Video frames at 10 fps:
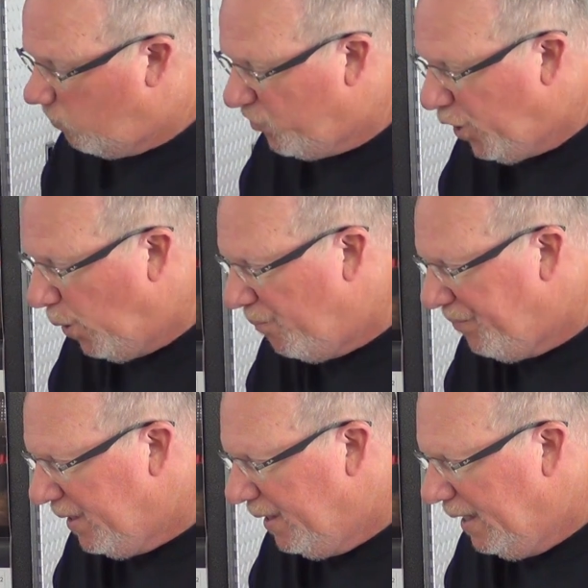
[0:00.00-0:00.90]
So,
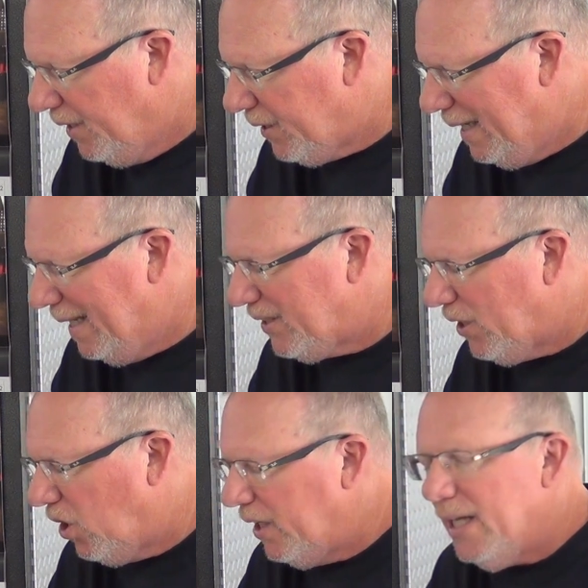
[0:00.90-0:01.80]
it's an
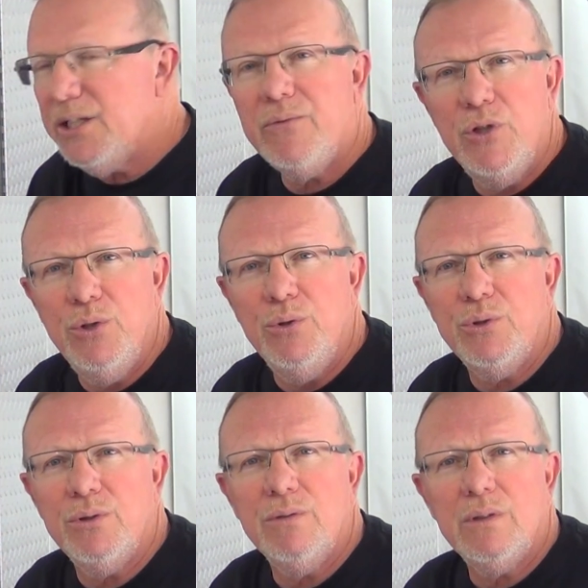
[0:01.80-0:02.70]
SRS
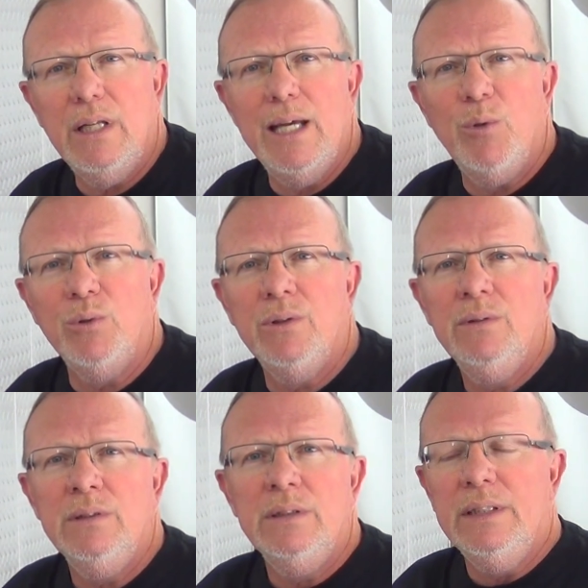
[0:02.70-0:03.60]
fuse, labeled,
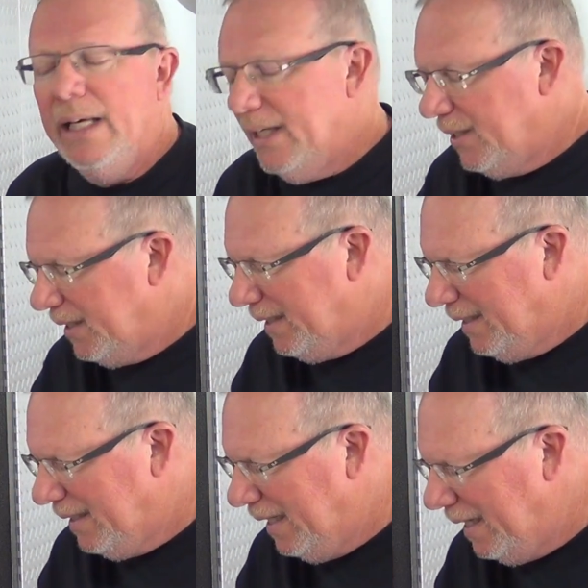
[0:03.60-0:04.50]
and it's
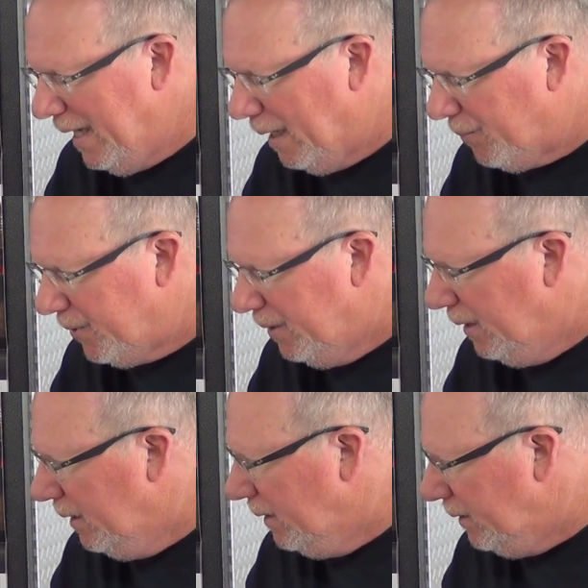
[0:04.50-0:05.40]
10 amps.
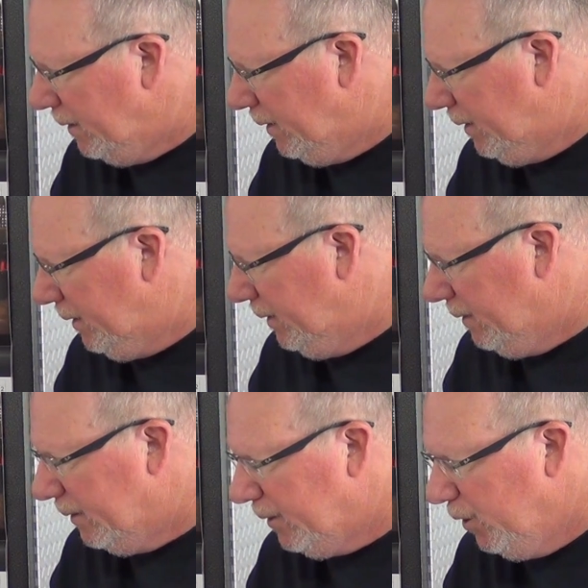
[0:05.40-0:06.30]

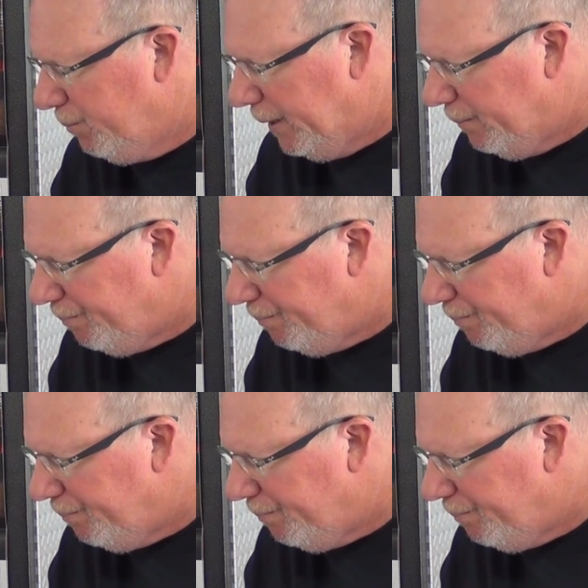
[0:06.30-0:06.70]
Excuse me.